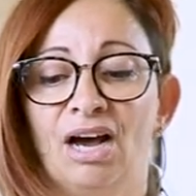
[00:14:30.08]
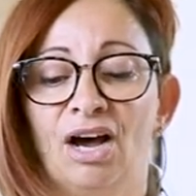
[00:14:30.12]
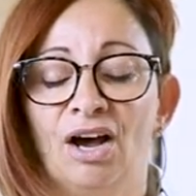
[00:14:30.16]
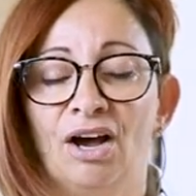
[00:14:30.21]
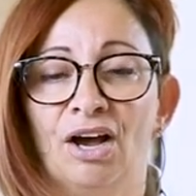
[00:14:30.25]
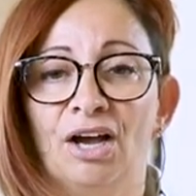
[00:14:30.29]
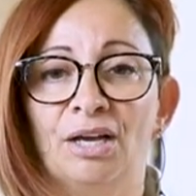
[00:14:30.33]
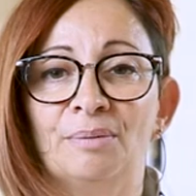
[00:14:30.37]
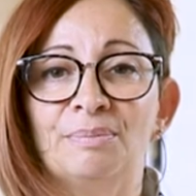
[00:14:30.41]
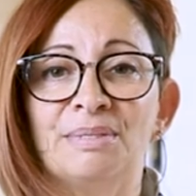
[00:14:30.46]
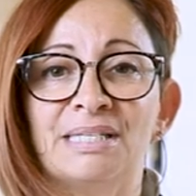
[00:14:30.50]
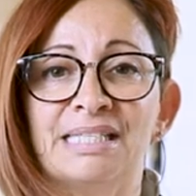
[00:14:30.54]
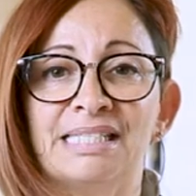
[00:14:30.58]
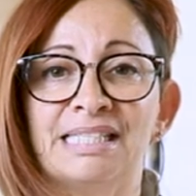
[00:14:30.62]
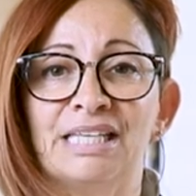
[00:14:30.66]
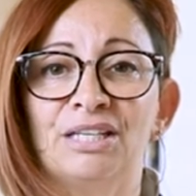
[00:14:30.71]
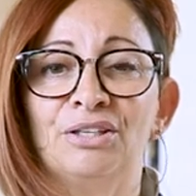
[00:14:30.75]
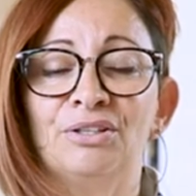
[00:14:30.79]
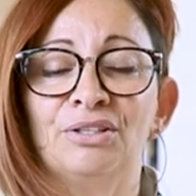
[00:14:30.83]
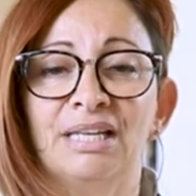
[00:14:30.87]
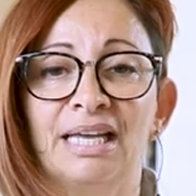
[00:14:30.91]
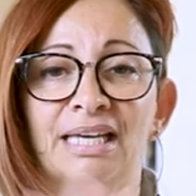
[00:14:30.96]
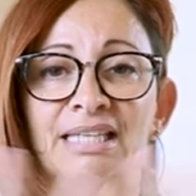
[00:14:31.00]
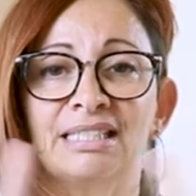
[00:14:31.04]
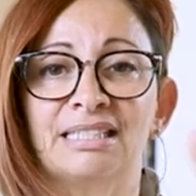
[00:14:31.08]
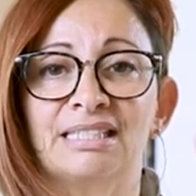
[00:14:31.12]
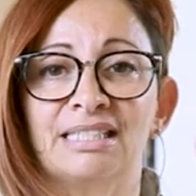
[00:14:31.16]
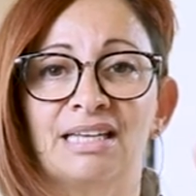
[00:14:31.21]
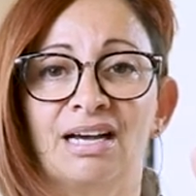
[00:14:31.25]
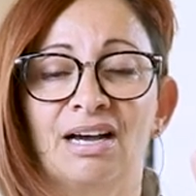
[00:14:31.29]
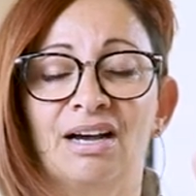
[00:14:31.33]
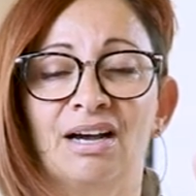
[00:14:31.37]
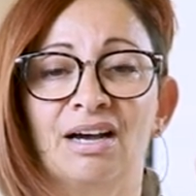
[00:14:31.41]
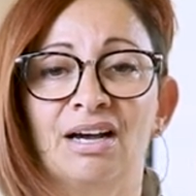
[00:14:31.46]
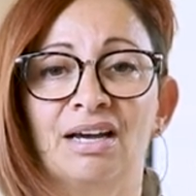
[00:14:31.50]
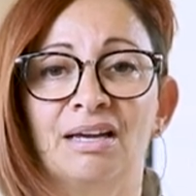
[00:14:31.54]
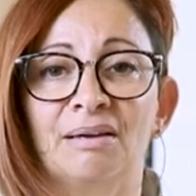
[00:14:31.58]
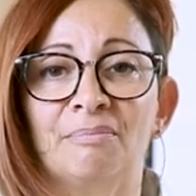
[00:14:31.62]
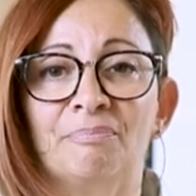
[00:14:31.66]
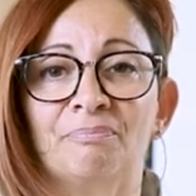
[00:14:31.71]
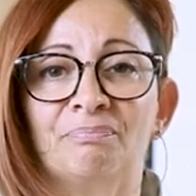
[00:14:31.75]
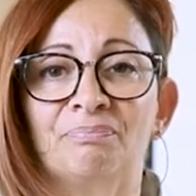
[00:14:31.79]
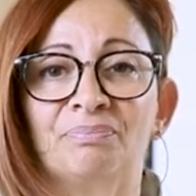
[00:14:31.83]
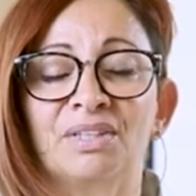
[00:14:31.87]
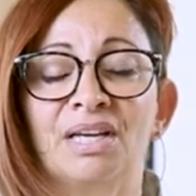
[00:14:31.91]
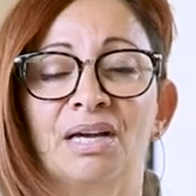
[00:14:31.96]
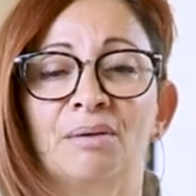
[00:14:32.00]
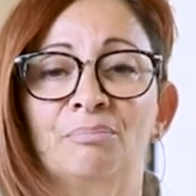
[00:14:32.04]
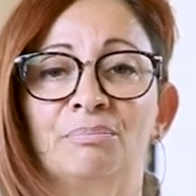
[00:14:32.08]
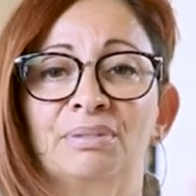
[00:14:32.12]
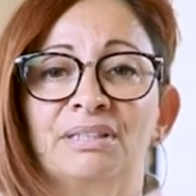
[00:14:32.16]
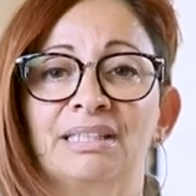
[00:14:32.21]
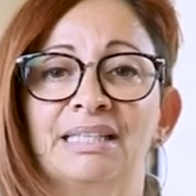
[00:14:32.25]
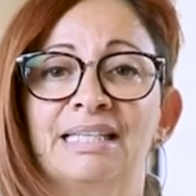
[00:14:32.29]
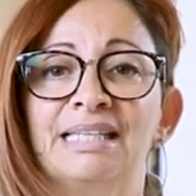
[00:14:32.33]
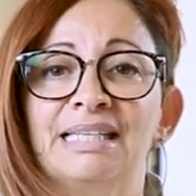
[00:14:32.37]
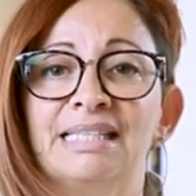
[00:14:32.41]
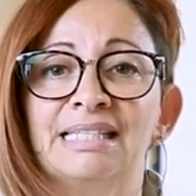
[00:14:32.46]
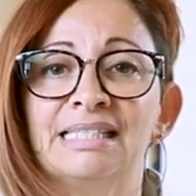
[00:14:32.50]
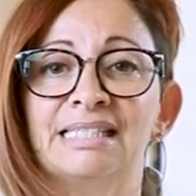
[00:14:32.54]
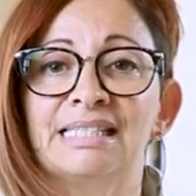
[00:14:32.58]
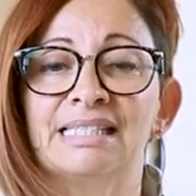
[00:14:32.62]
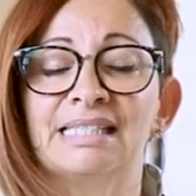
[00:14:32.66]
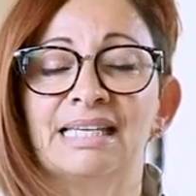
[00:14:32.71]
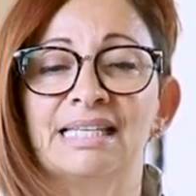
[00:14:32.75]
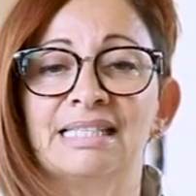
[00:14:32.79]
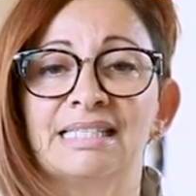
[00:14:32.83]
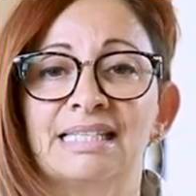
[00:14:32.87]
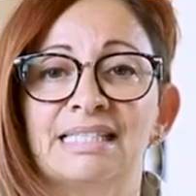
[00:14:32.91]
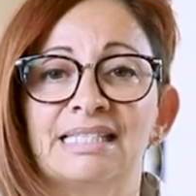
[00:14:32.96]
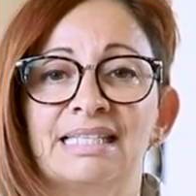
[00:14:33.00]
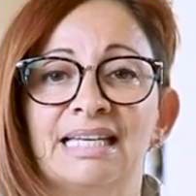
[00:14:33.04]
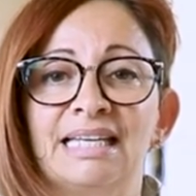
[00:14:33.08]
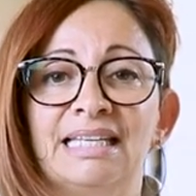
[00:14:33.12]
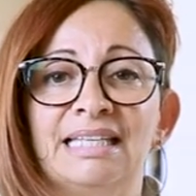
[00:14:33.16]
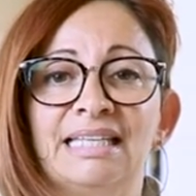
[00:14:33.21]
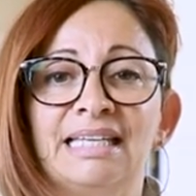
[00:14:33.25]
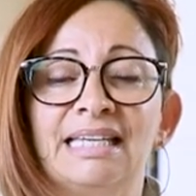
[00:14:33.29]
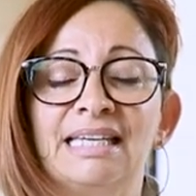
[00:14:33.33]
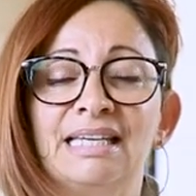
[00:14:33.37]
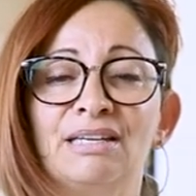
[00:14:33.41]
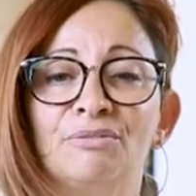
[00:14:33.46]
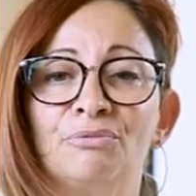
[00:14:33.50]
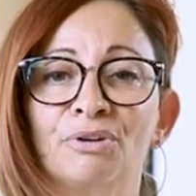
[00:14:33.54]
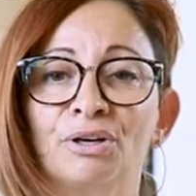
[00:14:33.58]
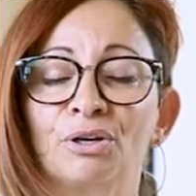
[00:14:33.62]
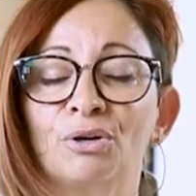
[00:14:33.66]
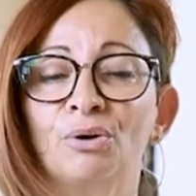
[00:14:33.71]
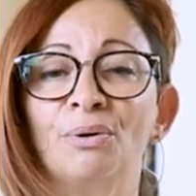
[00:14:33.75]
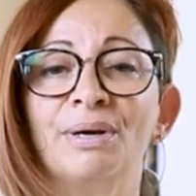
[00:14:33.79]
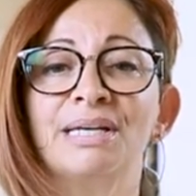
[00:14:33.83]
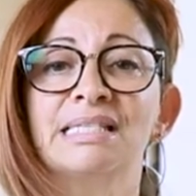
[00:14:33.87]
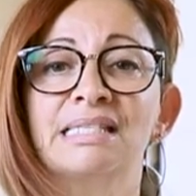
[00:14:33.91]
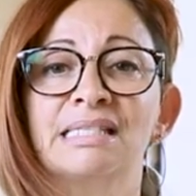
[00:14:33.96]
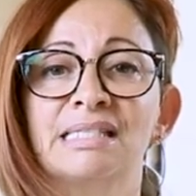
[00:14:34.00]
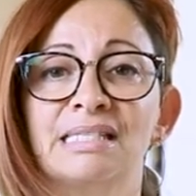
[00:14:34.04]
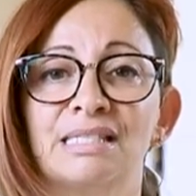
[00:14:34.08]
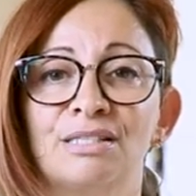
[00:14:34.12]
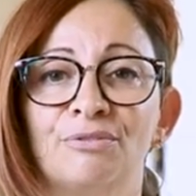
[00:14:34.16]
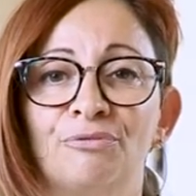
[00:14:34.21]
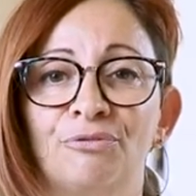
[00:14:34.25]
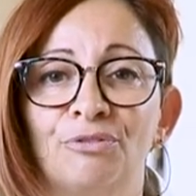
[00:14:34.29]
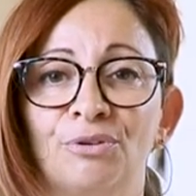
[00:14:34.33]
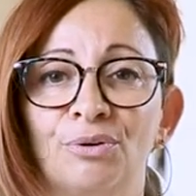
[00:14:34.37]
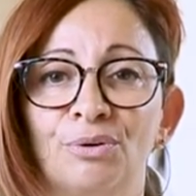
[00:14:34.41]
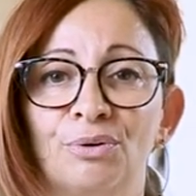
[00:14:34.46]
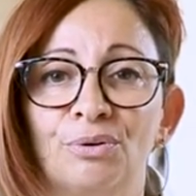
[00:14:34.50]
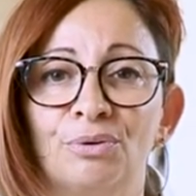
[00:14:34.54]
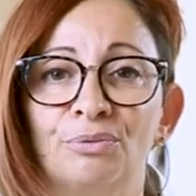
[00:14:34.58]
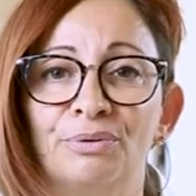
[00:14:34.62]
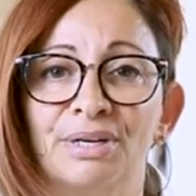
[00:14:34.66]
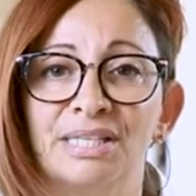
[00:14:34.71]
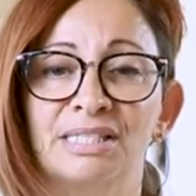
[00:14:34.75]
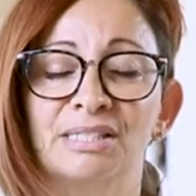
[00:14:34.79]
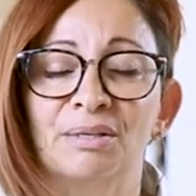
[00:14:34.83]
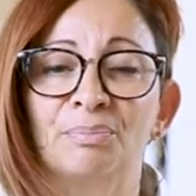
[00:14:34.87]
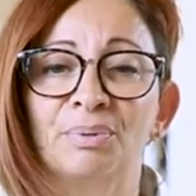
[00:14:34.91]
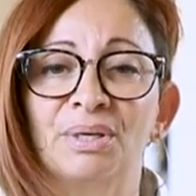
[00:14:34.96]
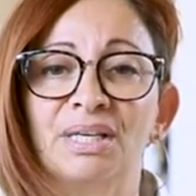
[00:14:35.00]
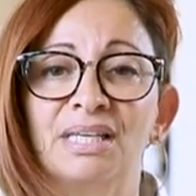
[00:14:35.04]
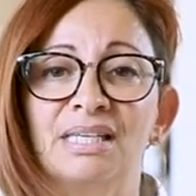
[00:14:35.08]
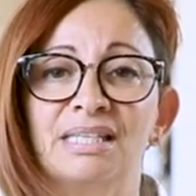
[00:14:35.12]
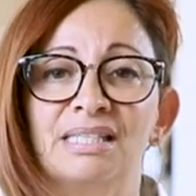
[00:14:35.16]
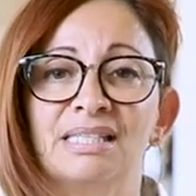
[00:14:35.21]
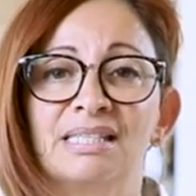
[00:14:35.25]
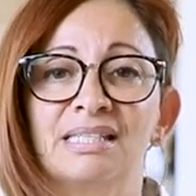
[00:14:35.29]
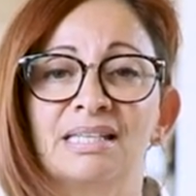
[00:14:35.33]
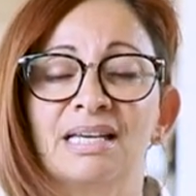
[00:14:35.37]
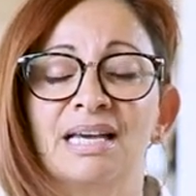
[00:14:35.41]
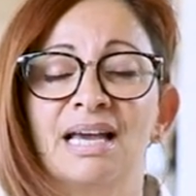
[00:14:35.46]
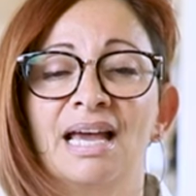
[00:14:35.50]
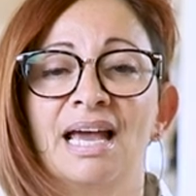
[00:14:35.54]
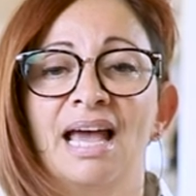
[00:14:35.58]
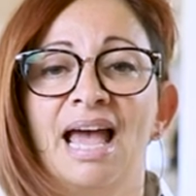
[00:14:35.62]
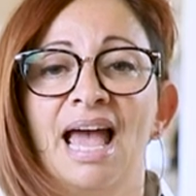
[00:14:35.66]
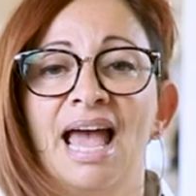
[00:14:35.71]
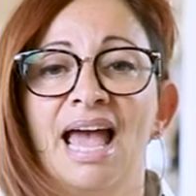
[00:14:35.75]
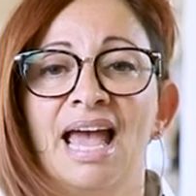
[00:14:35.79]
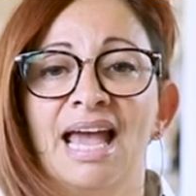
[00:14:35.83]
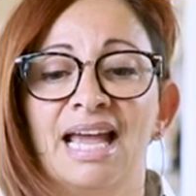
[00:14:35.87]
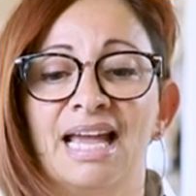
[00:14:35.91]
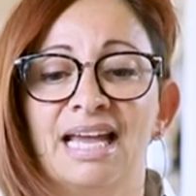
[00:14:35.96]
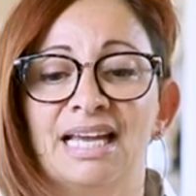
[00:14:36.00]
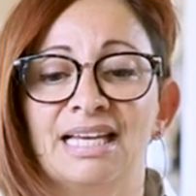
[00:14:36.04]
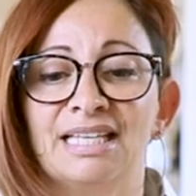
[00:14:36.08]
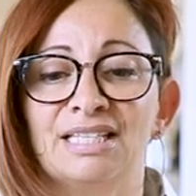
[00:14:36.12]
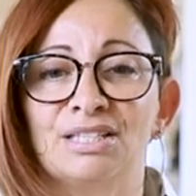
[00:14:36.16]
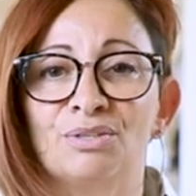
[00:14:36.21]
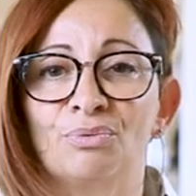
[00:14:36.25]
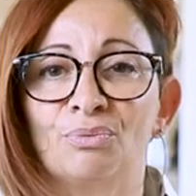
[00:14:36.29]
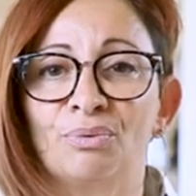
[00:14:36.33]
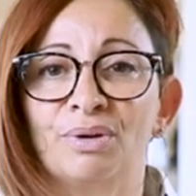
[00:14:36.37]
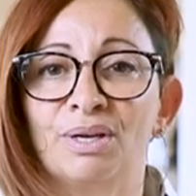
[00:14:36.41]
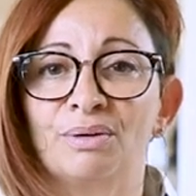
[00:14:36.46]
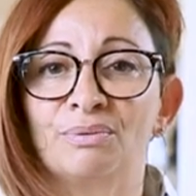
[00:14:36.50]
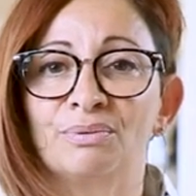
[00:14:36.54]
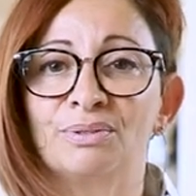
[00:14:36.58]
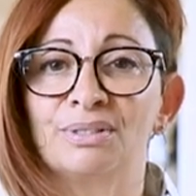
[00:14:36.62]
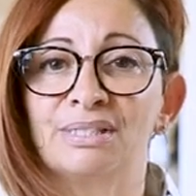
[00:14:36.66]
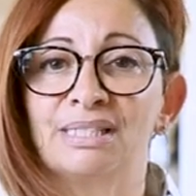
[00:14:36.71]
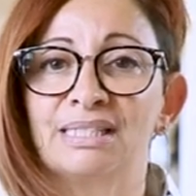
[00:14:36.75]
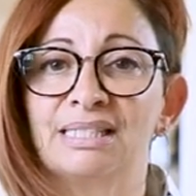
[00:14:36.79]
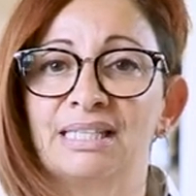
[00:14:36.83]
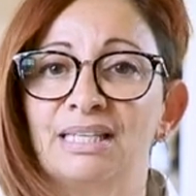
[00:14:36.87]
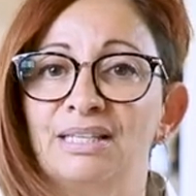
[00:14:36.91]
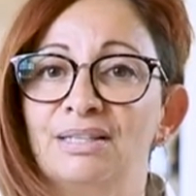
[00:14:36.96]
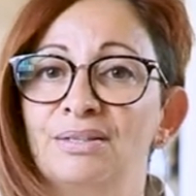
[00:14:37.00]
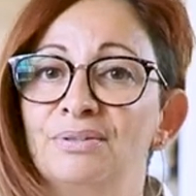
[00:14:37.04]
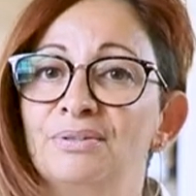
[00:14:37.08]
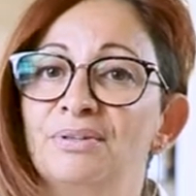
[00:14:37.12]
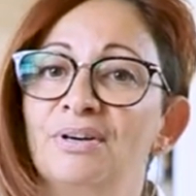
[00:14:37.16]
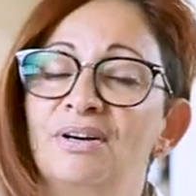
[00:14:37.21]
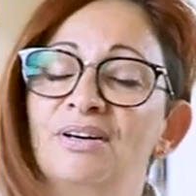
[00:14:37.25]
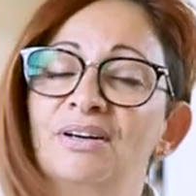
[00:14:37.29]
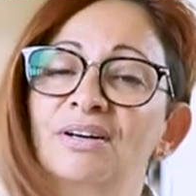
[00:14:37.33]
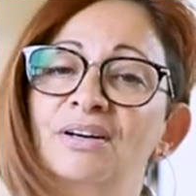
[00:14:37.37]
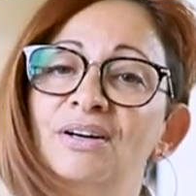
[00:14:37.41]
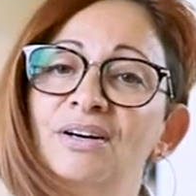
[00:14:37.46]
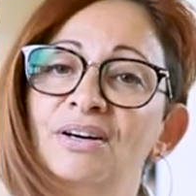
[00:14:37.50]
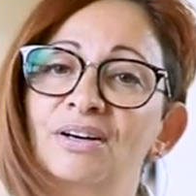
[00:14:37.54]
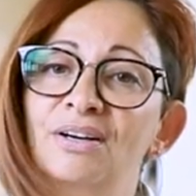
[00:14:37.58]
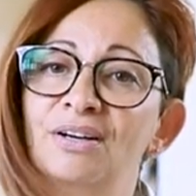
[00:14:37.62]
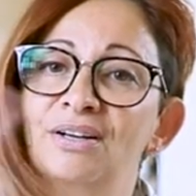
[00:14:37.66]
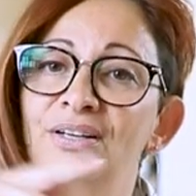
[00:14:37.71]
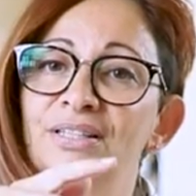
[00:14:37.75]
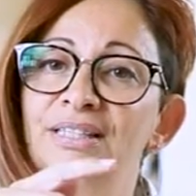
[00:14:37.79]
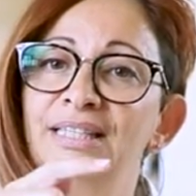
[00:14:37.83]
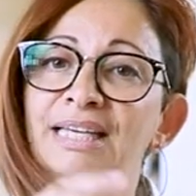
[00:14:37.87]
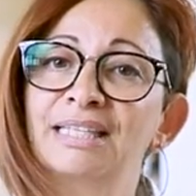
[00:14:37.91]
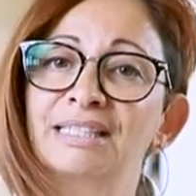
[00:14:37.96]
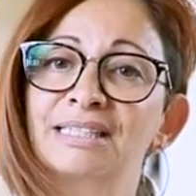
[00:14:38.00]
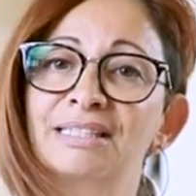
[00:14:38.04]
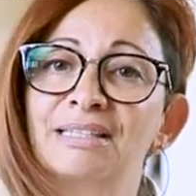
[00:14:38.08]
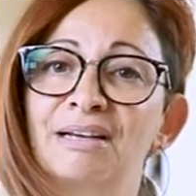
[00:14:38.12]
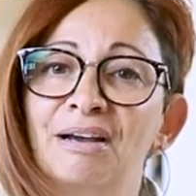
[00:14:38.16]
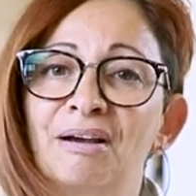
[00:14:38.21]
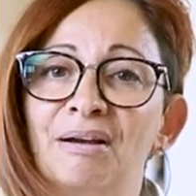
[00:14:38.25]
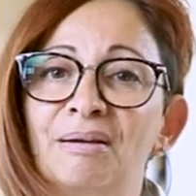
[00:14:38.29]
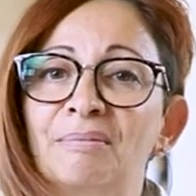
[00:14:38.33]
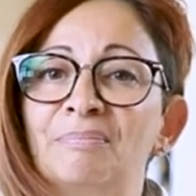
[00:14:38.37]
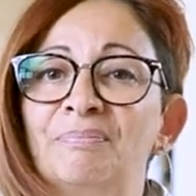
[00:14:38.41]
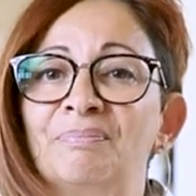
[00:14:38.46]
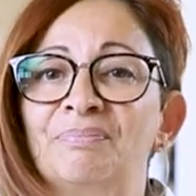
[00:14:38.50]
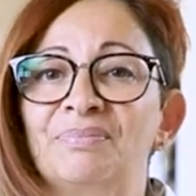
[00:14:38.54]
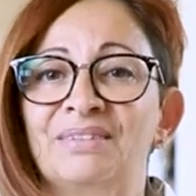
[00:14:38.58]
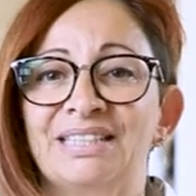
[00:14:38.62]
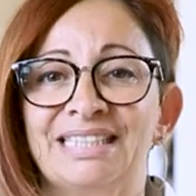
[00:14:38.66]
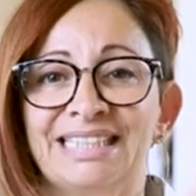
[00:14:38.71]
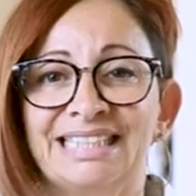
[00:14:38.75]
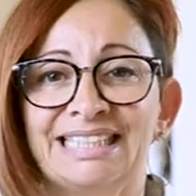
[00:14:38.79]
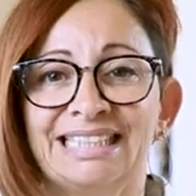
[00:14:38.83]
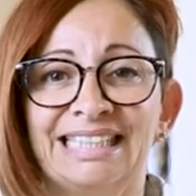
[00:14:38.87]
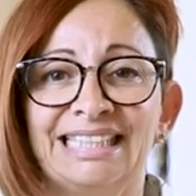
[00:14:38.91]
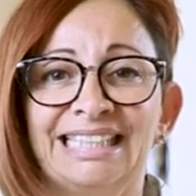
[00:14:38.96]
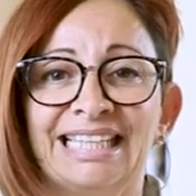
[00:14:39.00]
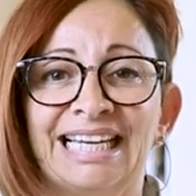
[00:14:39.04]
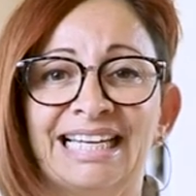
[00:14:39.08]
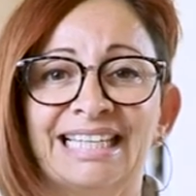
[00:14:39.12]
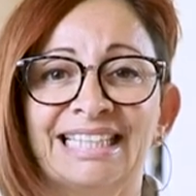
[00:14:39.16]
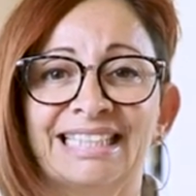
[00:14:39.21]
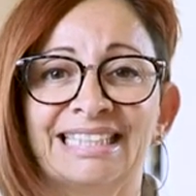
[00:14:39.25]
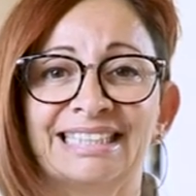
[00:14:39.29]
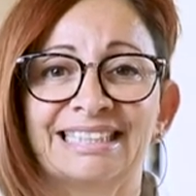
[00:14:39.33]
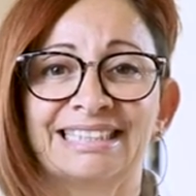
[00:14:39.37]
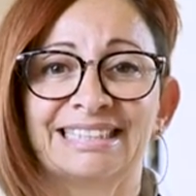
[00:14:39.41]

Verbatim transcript: I hope to see you next time. Please send us any requests for recipes, and we will see you next time. See ya.